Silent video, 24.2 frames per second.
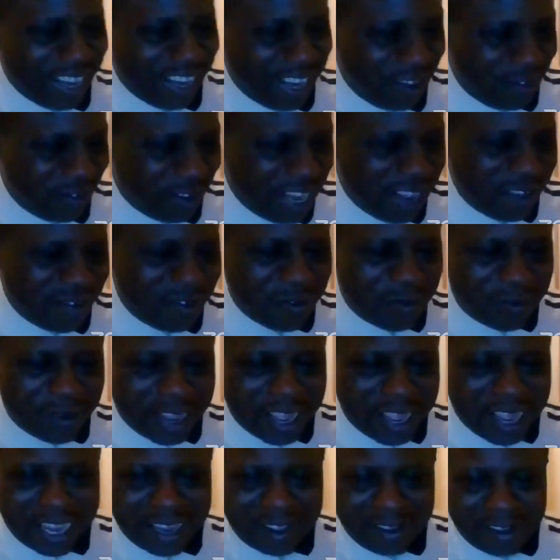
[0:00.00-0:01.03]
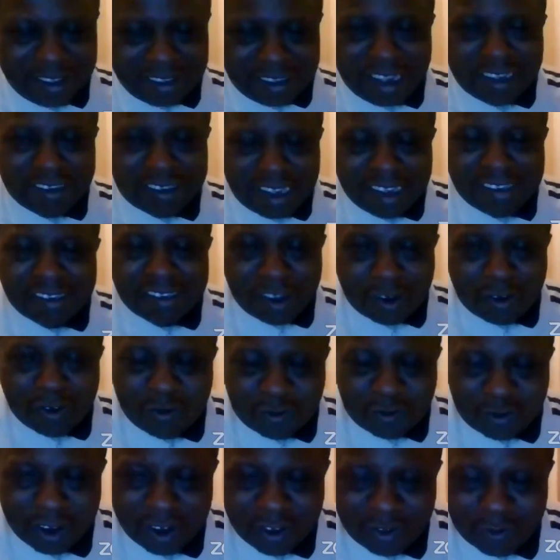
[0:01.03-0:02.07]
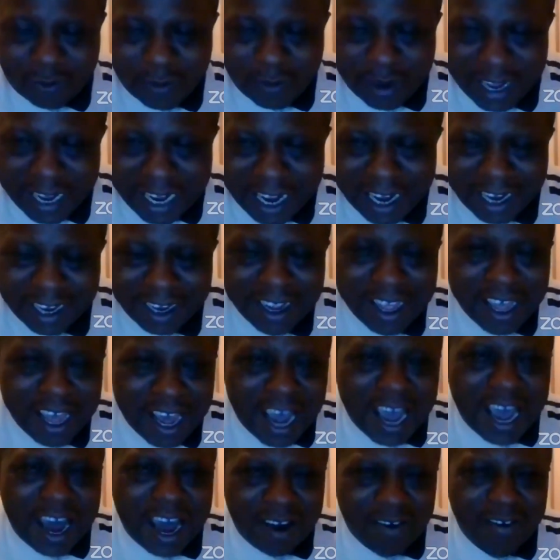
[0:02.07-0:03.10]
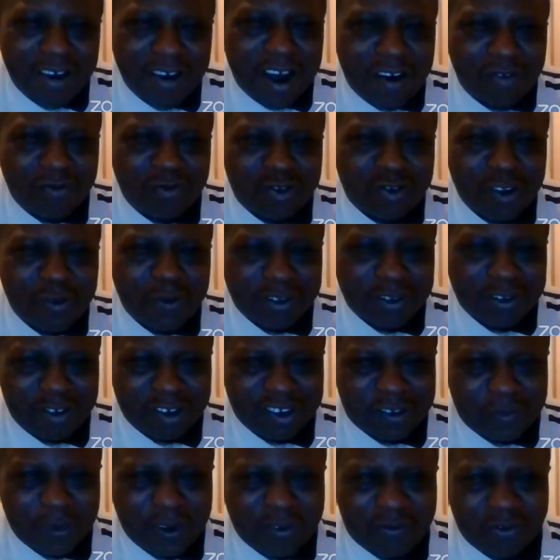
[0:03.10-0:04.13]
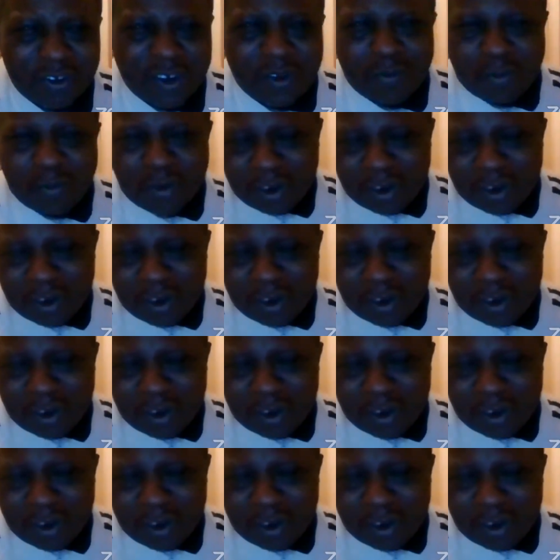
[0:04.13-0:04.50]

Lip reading: Leave him there. That's a good friend of mine. I have so much respect for him.